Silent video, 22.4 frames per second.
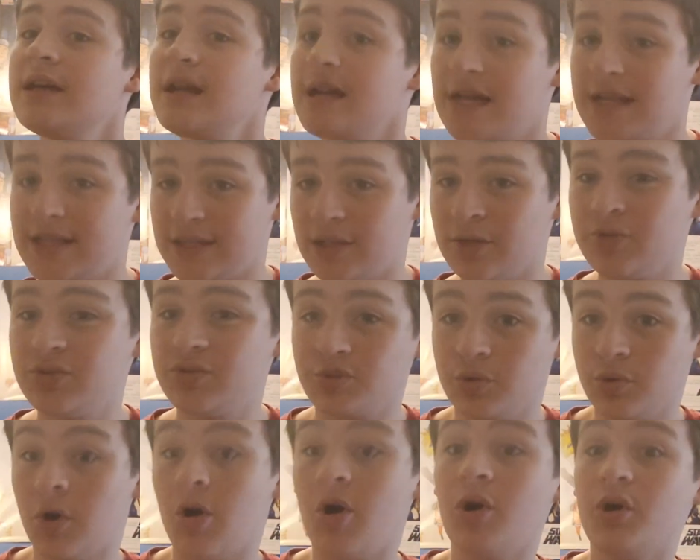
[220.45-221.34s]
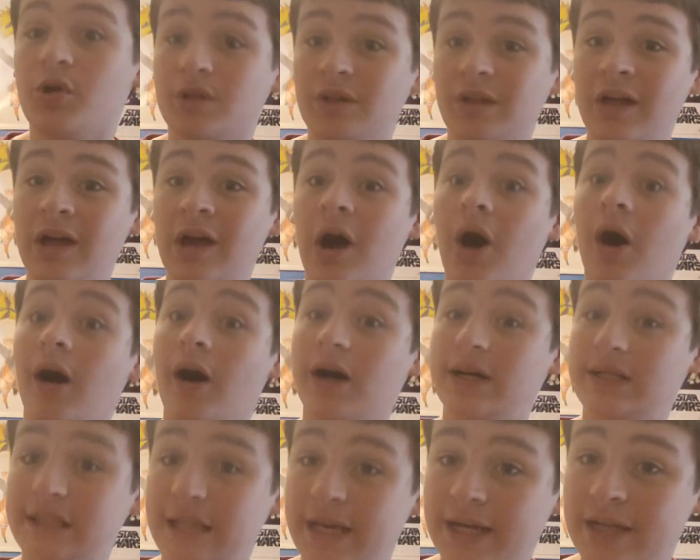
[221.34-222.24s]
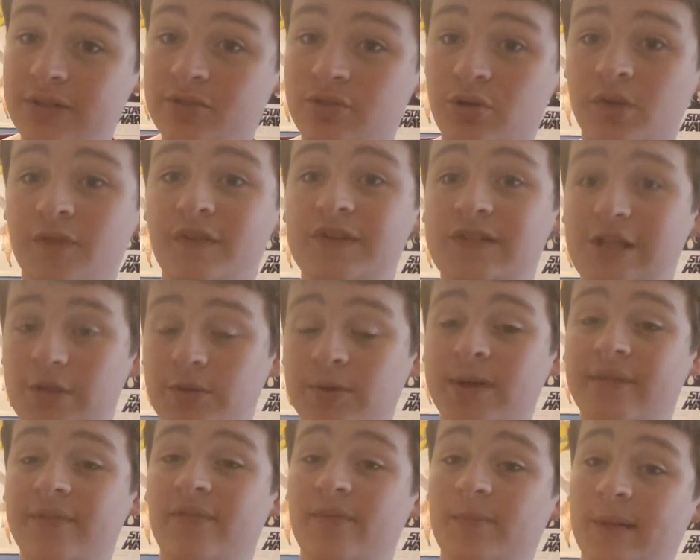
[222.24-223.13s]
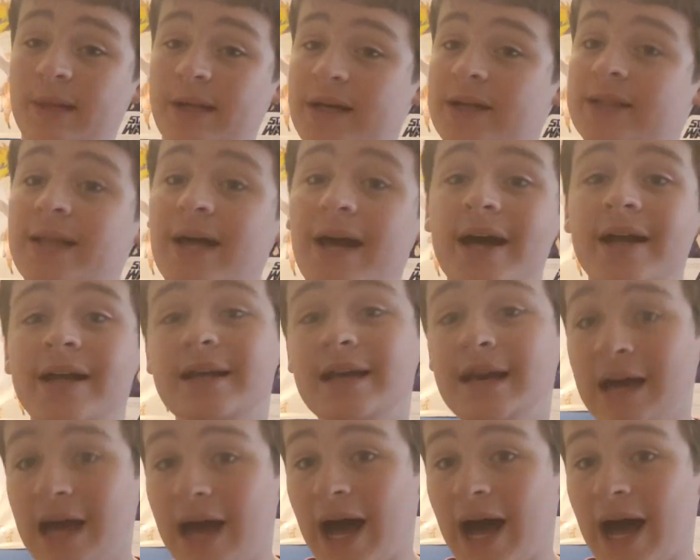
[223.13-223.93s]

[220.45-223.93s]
and those are all online trophies that you get from playing online.